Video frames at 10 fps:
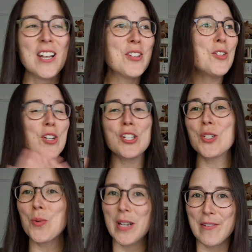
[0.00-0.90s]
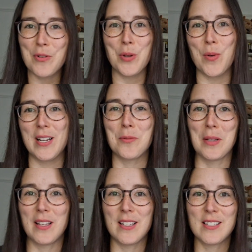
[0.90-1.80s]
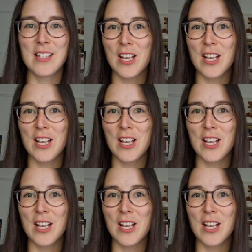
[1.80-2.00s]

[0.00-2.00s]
you could do whatever you wanted with this.